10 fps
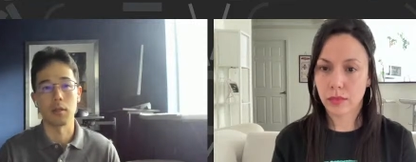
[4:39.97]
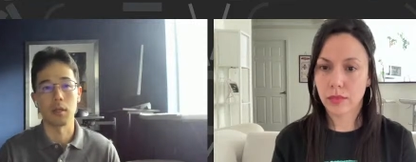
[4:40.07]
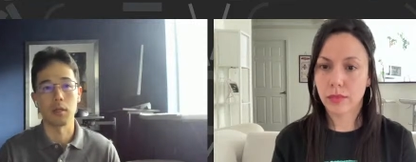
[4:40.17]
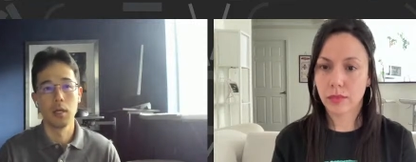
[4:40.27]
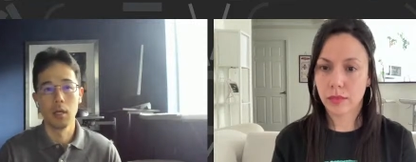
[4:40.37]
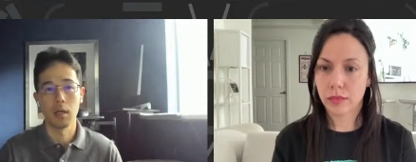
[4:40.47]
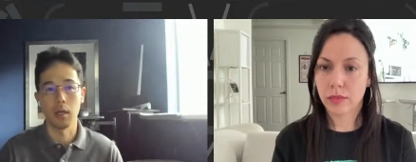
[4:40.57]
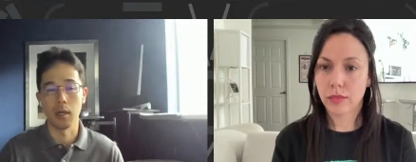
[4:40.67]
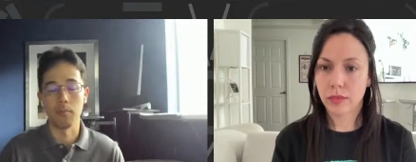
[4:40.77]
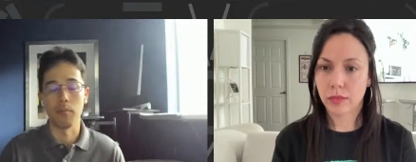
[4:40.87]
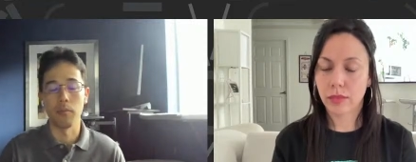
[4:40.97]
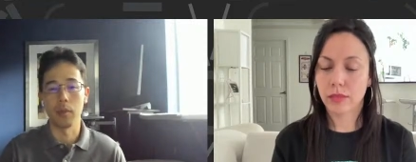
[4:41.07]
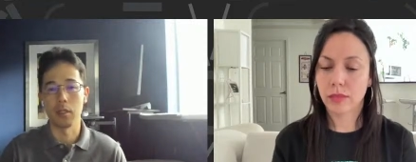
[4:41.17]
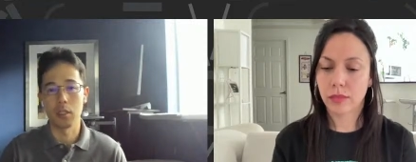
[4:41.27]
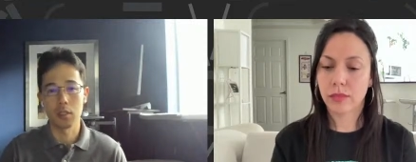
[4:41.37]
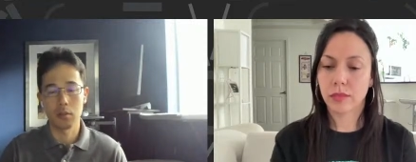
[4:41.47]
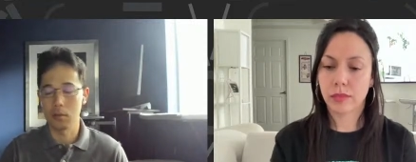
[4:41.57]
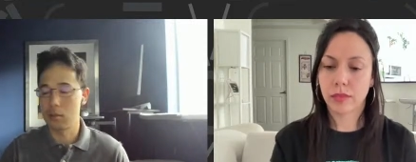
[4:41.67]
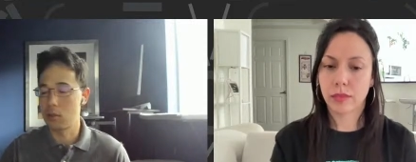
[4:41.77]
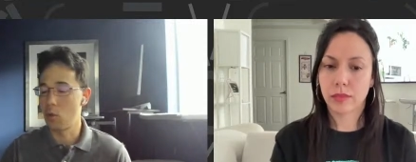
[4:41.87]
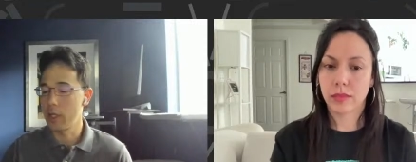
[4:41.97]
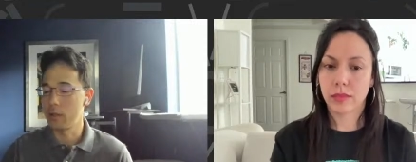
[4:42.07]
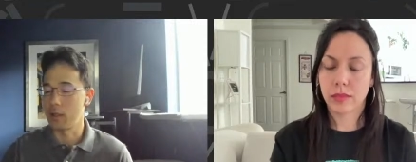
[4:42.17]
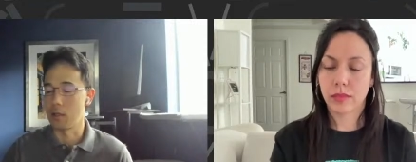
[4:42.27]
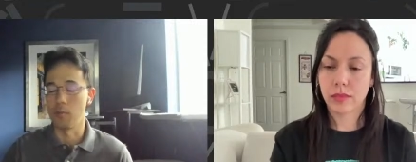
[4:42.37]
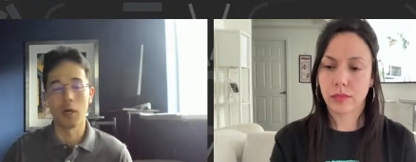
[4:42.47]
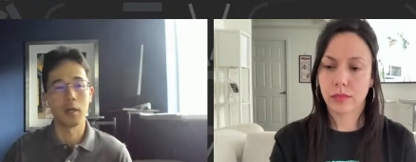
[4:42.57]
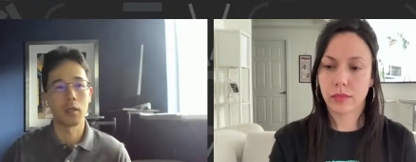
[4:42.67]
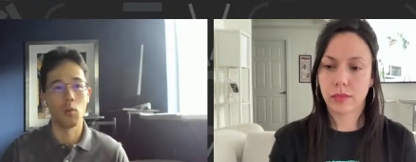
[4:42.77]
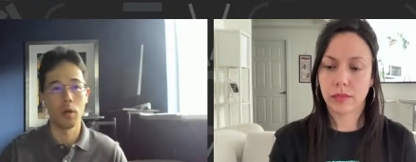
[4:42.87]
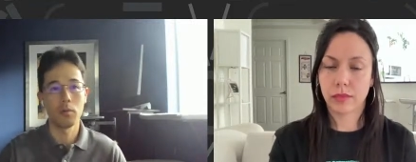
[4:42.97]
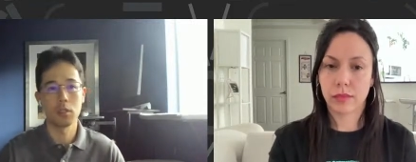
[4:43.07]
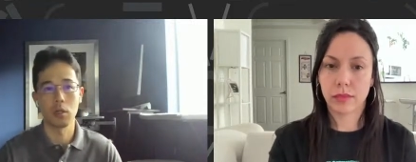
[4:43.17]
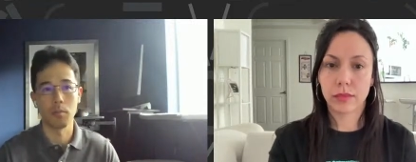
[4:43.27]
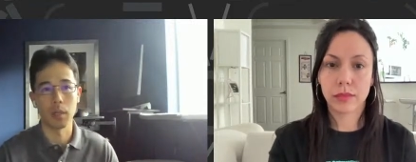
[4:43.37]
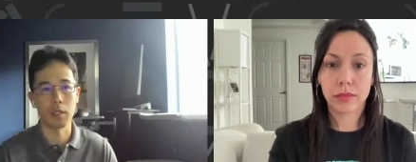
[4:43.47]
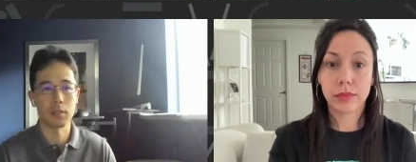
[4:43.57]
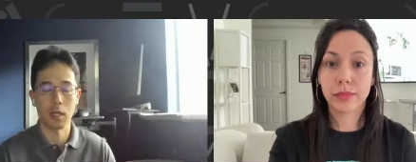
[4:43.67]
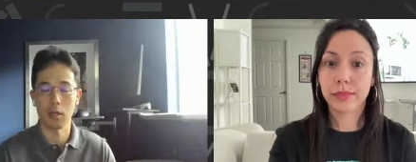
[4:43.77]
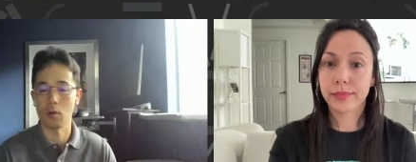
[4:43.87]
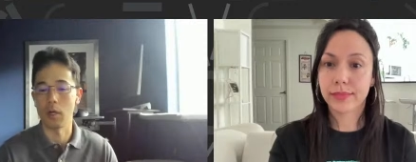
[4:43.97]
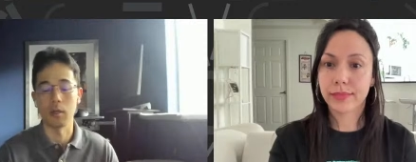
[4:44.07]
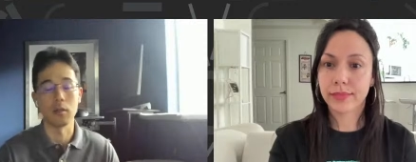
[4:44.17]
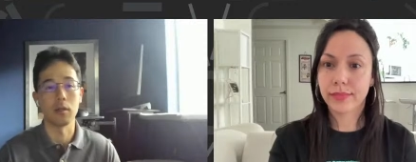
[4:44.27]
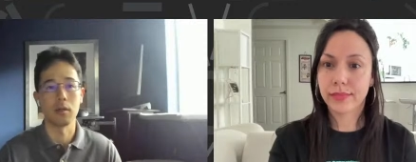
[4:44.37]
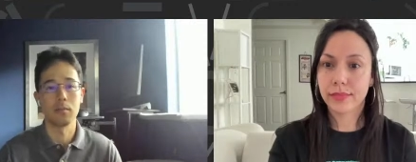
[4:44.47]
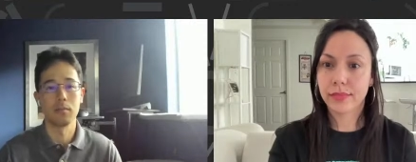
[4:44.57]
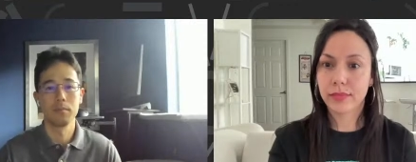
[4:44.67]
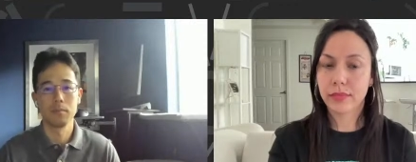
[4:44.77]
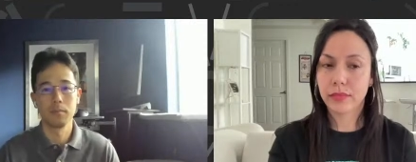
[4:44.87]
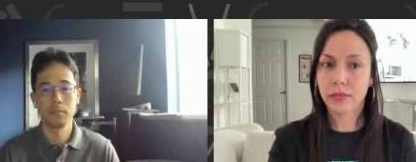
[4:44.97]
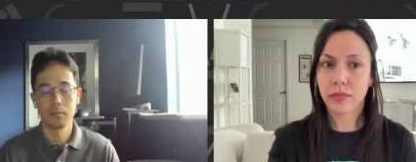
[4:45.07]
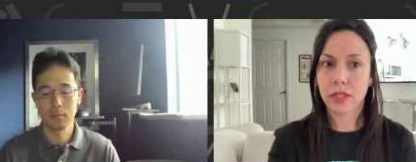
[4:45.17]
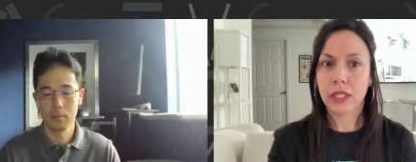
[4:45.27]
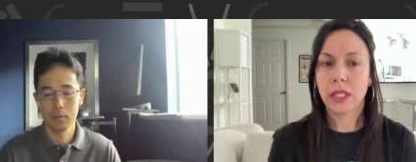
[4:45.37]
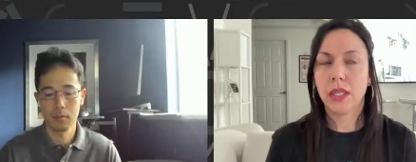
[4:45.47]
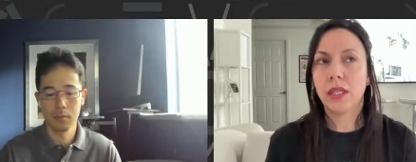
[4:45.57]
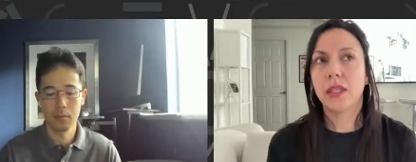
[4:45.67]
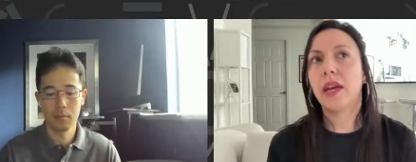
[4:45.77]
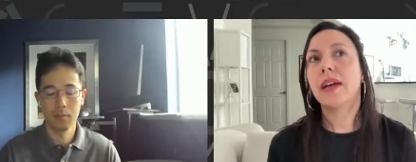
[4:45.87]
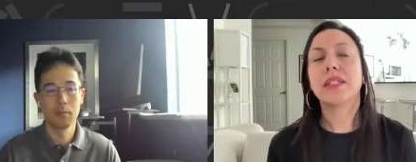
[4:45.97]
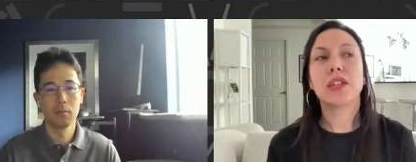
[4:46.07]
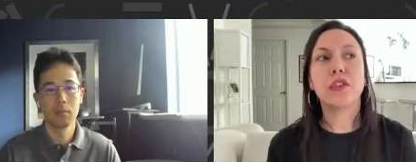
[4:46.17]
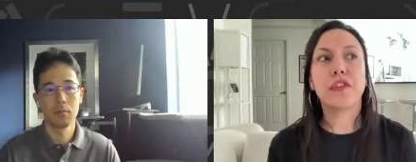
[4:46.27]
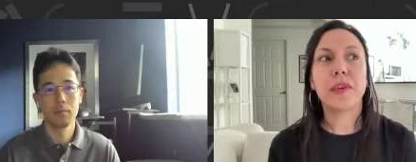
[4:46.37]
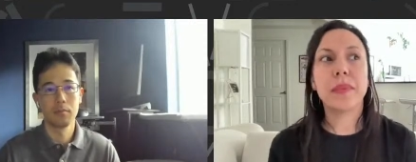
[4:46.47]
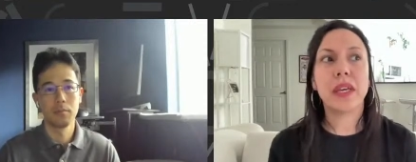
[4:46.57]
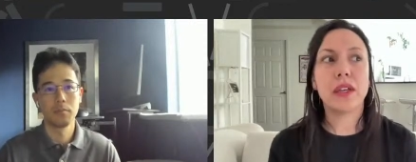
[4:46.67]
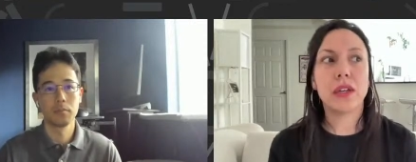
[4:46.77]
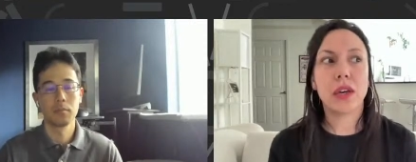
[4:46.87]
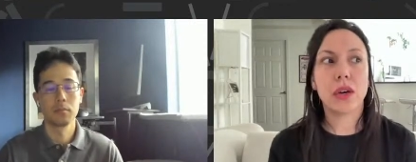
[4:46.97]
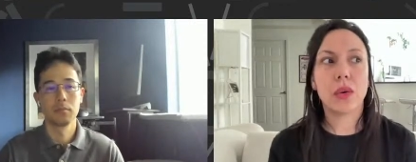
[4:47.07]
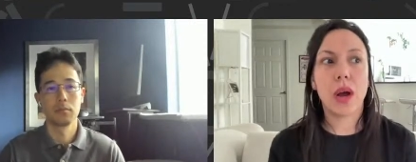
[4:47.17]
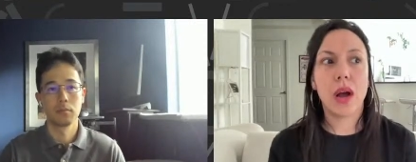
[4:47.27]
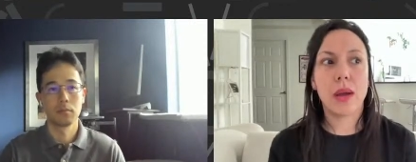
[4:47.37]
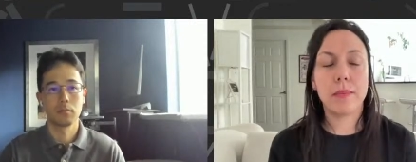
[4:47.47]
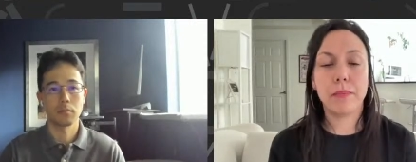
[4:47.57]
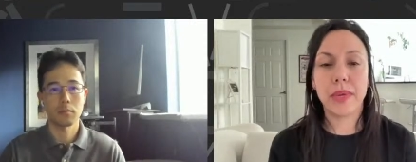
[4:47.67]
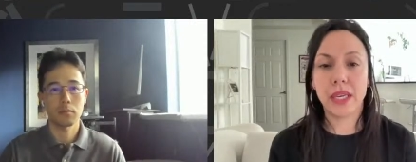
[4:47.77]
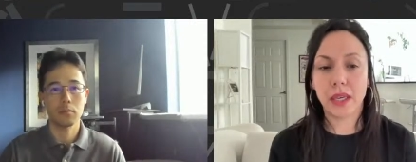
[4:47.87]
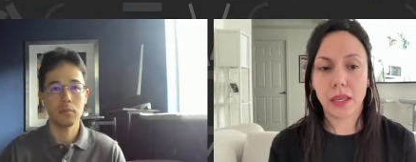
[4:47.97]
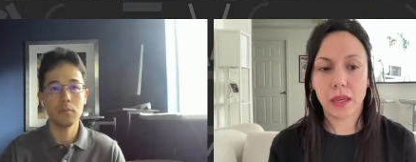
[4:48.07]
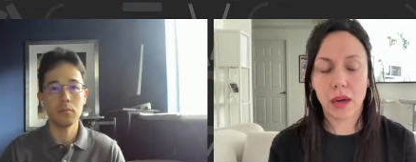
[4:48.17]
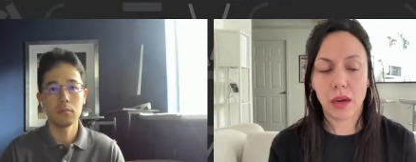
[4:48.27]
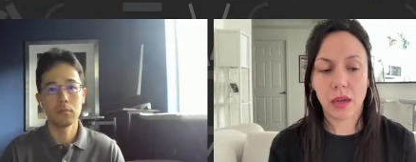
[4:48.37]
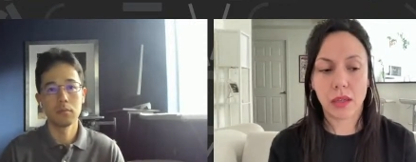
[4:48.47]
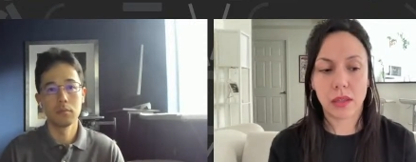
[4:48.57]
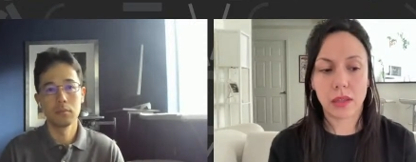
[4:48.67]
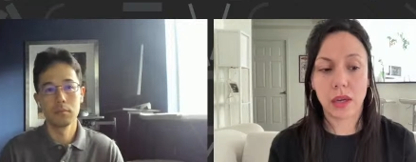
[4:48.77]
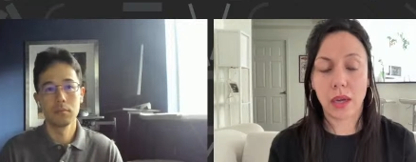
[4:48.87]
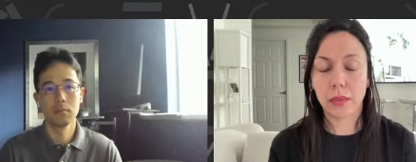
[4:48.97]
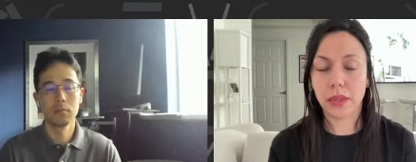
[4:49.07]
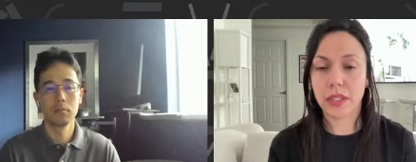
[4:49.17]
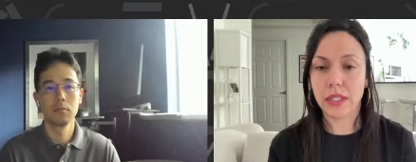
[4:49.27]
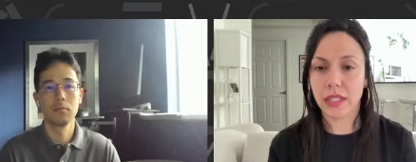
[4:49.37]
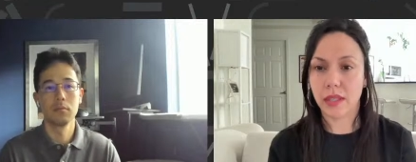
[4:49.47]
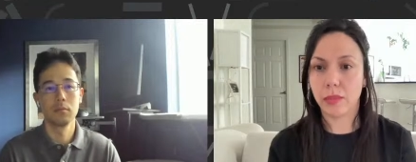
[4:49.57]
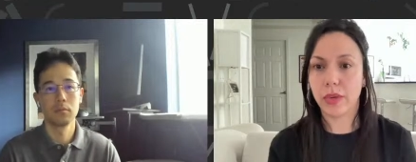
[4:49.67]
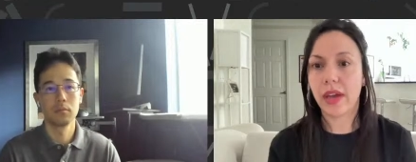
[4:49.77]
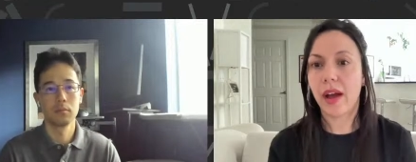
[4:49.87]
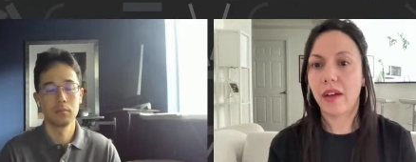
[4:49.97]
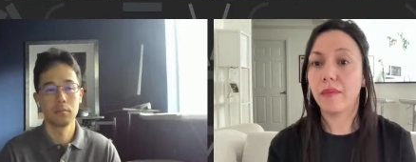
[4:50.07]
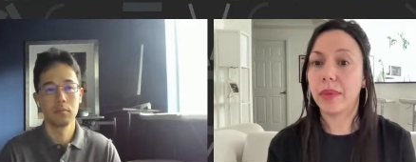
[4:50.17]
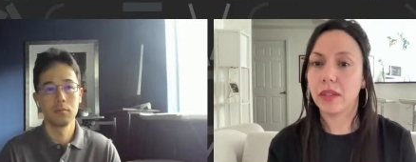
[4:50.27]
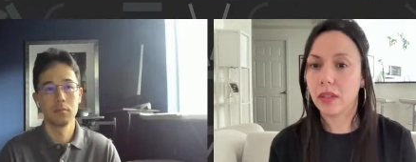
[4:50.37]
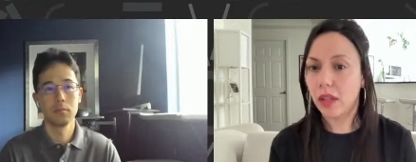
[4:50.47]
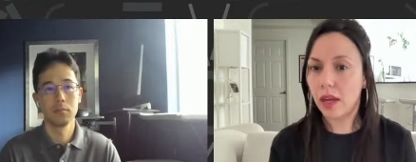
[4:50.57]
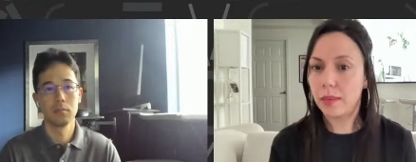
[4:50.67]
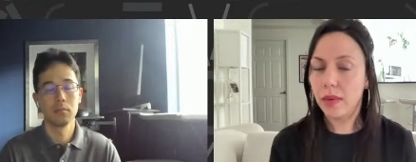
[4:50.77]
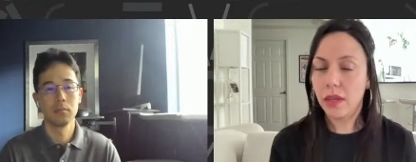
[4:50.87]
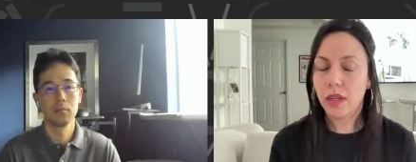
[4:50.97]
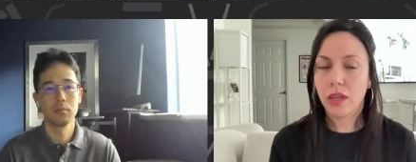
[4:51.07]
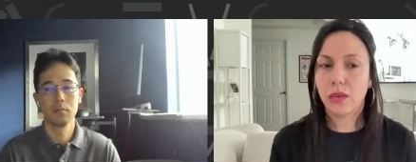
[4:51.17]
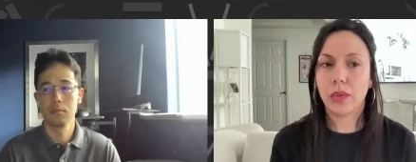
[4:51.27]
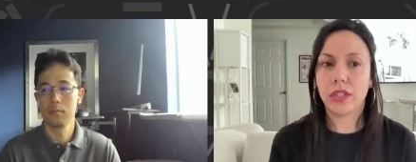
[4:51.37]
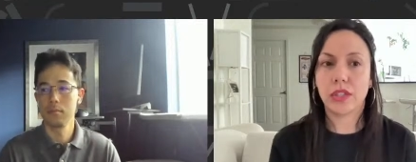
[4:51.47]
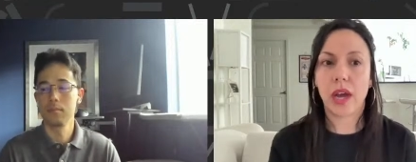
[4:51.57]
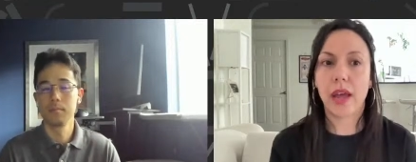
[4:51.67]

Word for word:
Speaker 1: or anything. And just quickly though, Monica, what was your biggest takeaway in that?
Speaker 2: Yeah, so for me, you know, being on the Godwoken team, we have Build Club, which